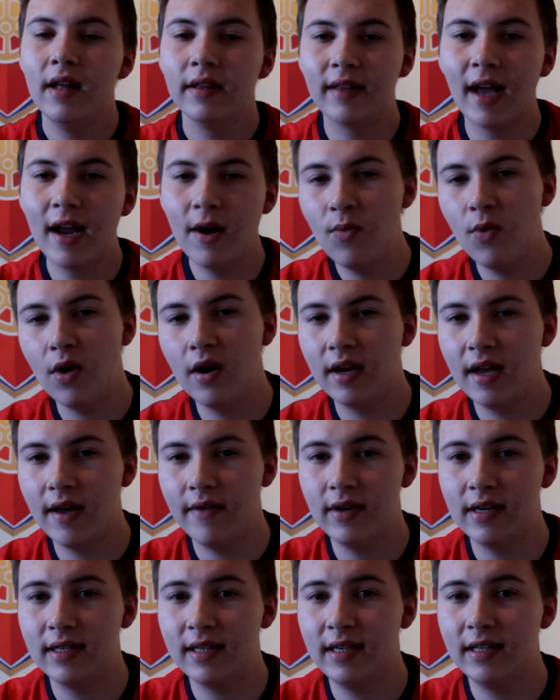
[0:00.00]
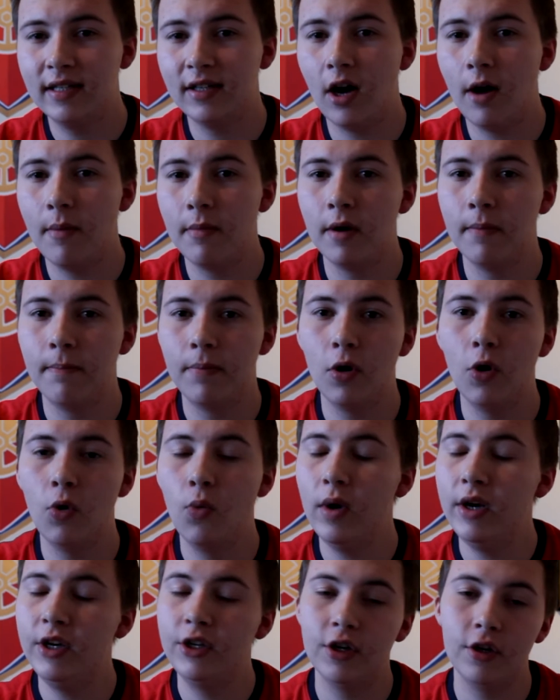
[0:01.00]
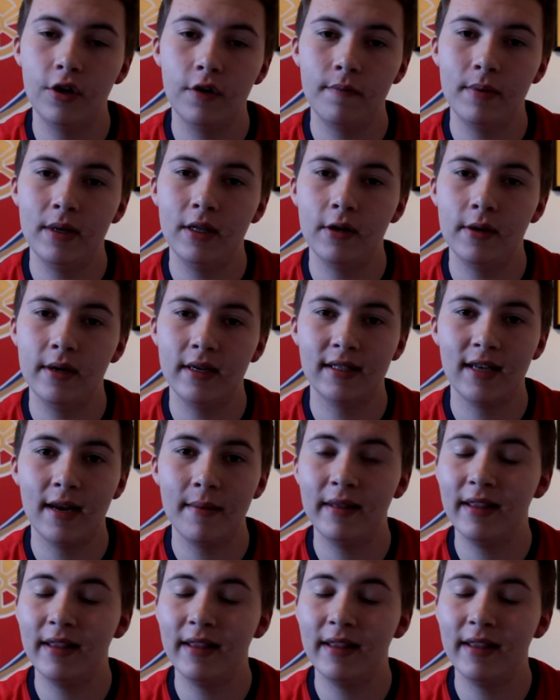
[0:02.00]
They weren't giving us any time on the ball. We should have been doing the same.